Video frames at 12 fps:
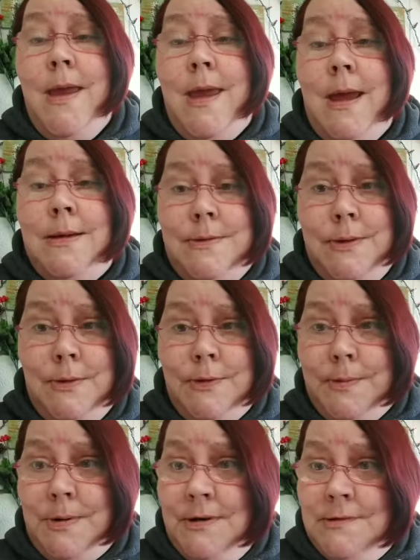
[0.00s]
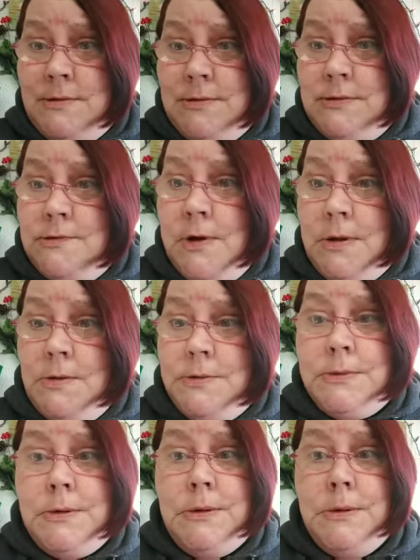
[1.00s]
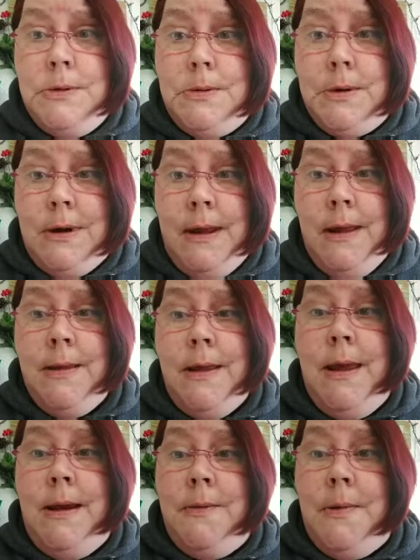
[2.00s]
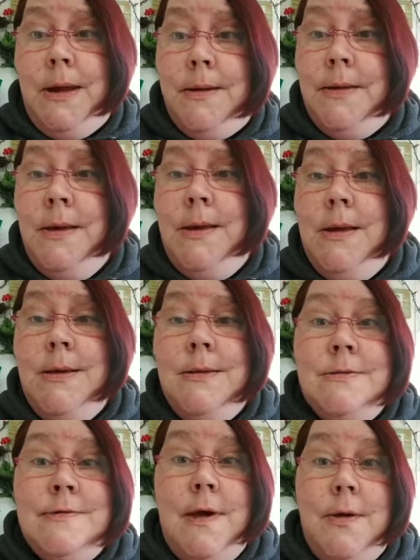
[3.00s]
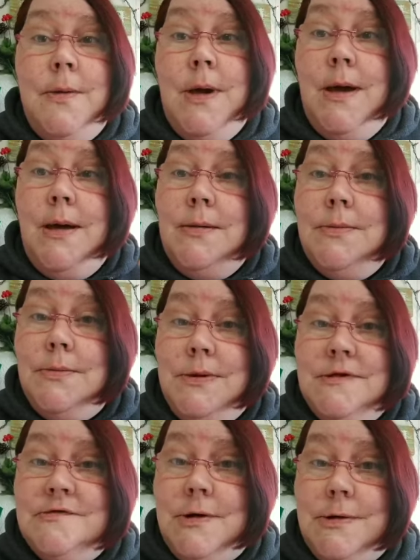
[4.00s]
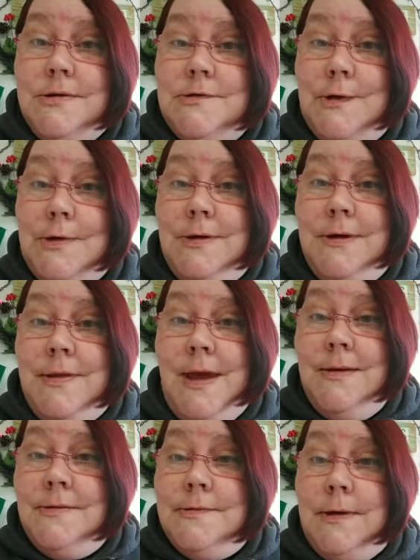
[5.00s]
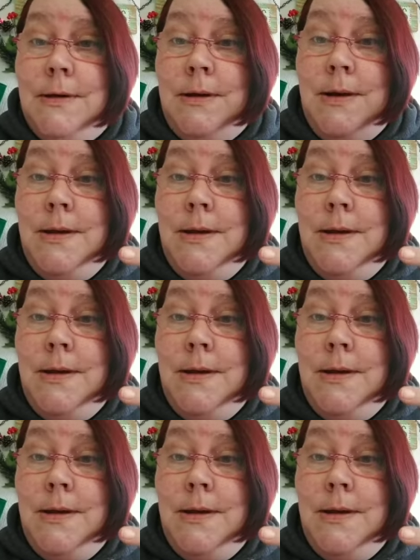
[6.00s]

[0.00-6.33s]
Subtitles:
And two, the price of the shingles, good lordy. Anyway, so we started shingling the house, and